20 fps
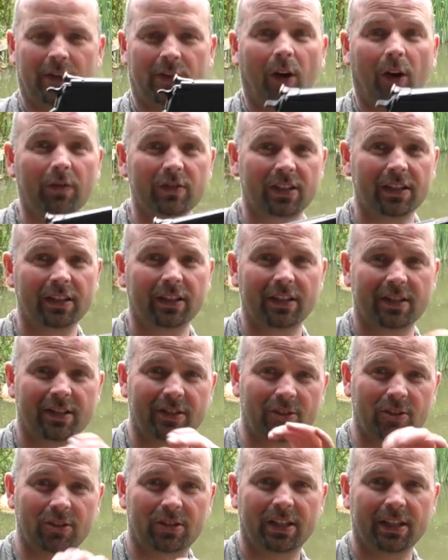Obviously this
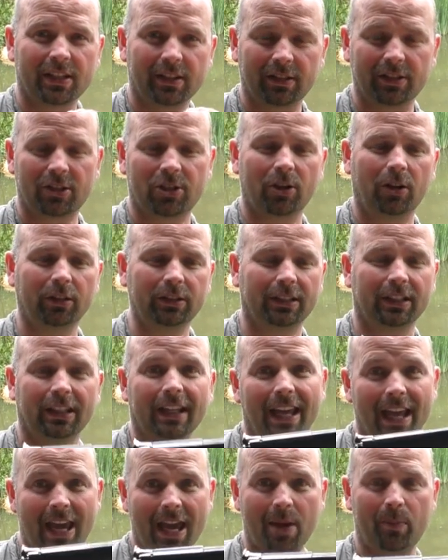is just single shot
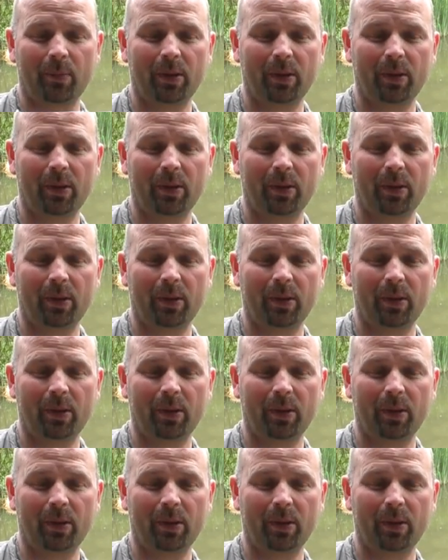air